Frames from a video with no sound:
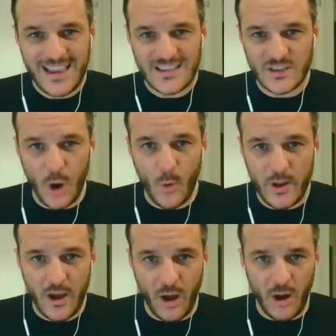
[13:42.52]
is
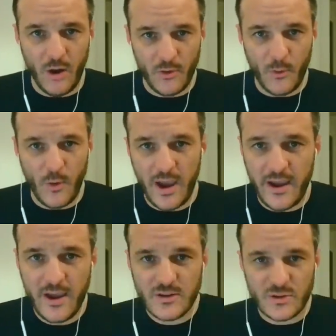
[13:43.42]
going all the
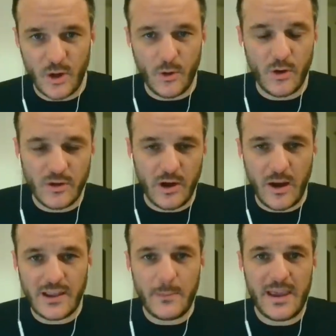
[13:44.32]
way. So go
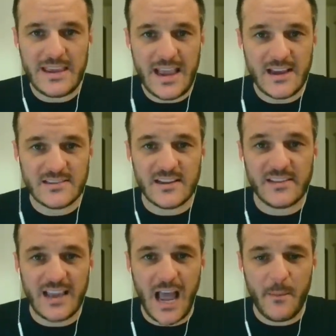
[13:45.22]
down and give me a yes in
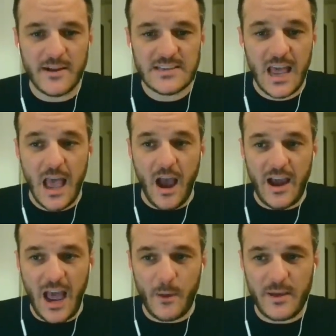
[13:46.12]
the comments. All
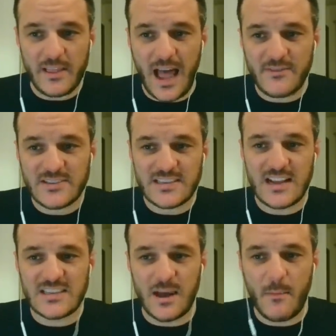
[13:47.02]
right, I'll be live, as I
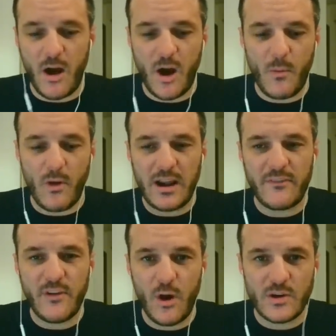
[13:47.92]
said, tomorrow morning,
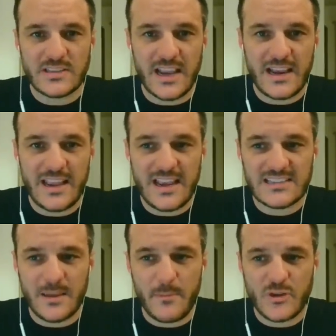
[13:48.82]
folks. It is
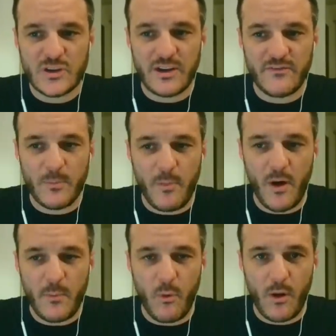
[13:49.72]
the Michigan Football
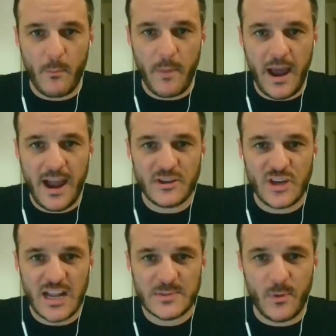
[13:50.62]
Report by
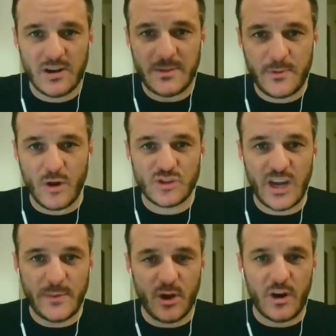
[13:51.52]
Chat Sports. I'm your host,
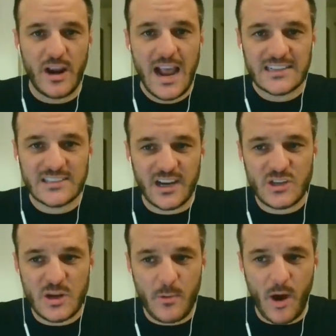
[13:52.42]
James Yoder. Until I
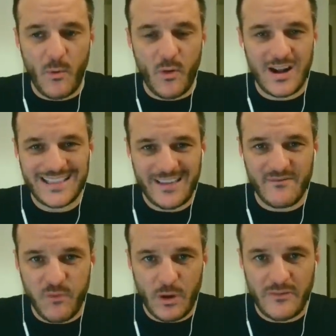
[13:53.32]
see you tomorrow morning,
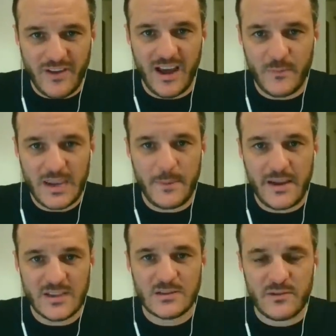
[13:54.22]
11:45 p.m.
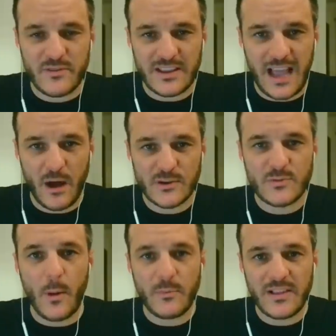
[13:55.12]
Eastern, for the College
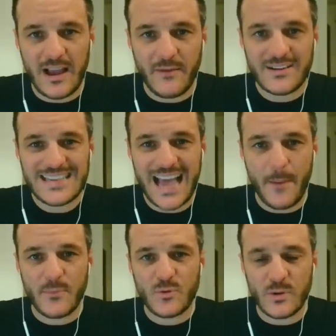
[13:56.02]
Football Playoff
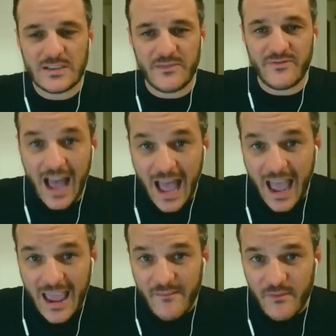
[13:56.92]
Top
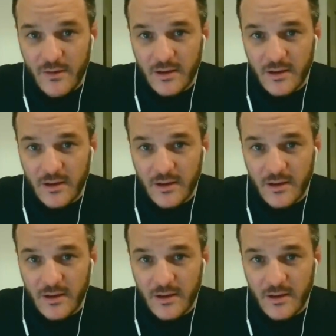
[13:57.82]
25.